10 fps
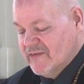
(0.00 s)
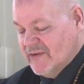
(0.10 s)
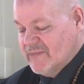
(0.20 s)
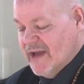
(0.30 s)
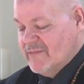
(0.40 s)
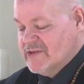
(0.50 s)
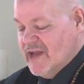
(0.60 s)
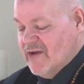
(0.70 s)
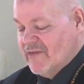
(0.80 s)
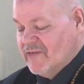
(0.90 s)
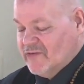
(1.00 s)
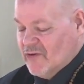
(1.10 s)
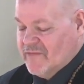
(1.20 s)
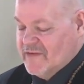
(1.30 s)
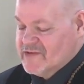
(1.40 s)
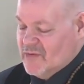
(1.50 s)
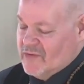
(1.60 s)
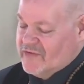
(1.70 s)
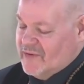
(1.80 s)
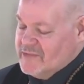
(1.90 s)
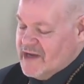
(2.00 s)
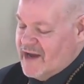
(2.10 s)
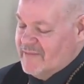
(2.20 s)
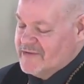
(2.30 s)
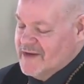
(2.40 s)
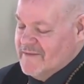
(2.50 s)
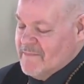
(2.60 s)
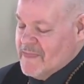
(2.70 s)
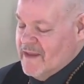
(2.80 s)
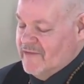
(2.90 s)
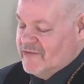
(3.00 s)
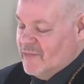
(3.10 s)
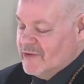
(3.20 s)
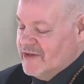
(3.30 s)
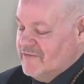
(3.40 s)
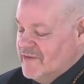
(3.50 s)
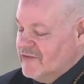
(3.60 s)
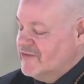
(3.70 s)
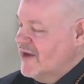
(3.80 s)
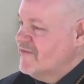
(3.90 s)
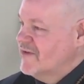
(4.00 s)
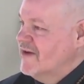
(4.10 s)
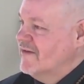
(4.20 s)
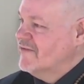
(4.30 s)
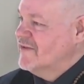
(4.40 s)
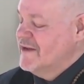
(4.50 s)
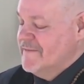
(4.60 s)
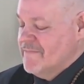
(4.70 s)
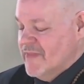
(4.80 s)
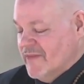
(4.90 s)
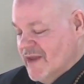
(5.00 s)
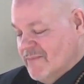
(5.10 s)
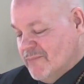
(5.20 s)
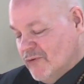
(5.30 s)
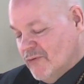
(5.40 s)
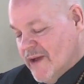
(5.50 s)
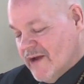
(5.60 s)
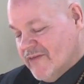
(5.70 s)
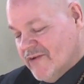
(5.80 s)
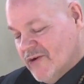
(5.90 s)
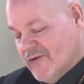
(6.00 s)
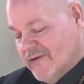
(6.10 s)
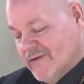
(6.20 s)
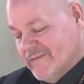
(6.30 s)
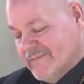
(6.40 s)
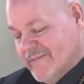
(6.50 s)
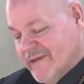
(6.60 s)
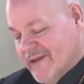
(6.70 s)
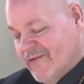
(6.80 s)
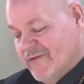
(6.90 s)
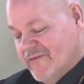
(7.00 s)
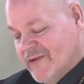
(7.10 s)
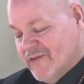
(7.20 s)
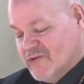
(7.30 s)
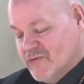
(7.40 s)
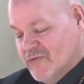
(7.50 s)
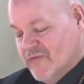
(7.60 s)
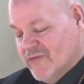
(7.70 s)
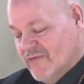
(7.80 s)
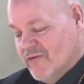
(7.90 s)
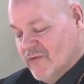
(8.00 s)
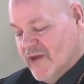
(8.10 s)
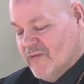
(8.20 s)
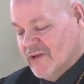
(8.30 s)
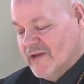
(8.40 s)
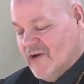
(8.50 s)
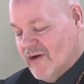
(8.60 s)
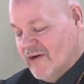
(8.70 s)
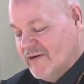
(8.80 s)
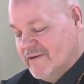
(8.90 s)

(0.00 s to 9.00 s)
sometimes stay on the surface, or sometimes, if someone can feel safe enough, they pull back the curtain and reveal the truth of who they really are.